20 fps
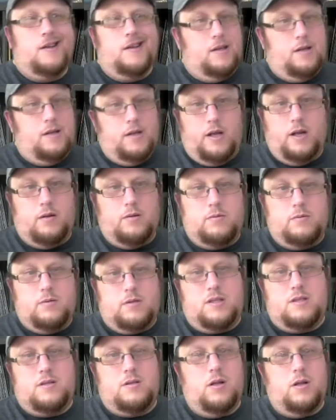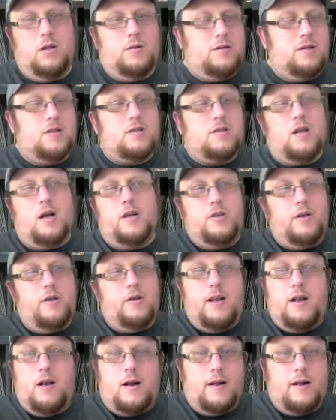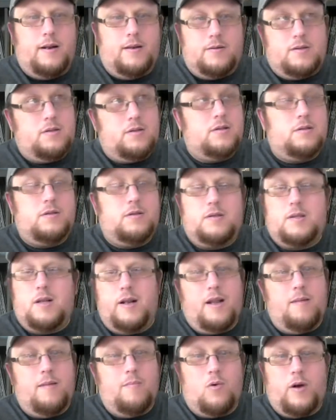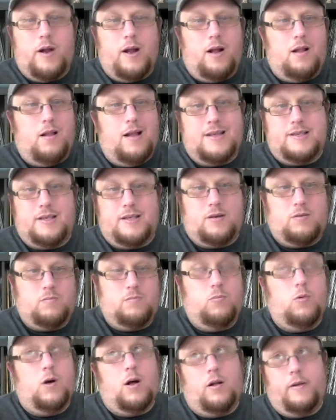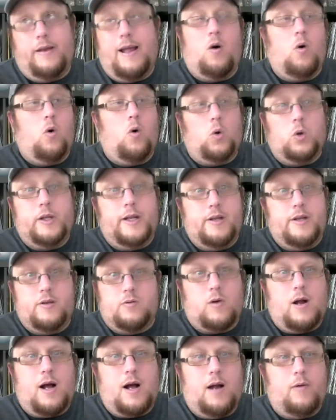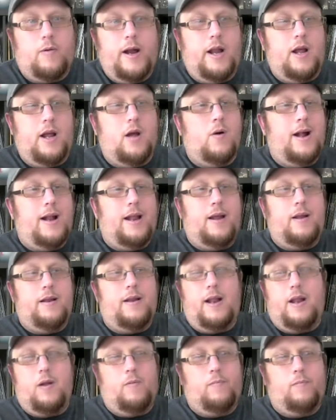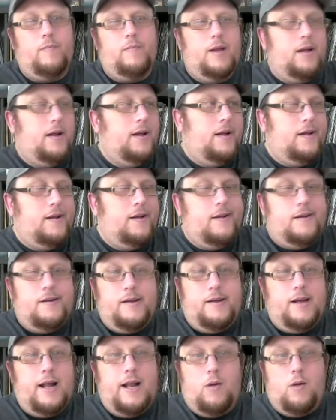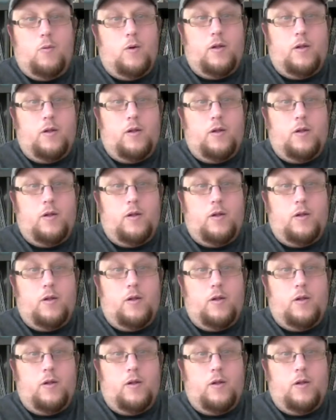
you know, the songs you can hear on Sunday morning classic, well, now oldies radio, anywhere in the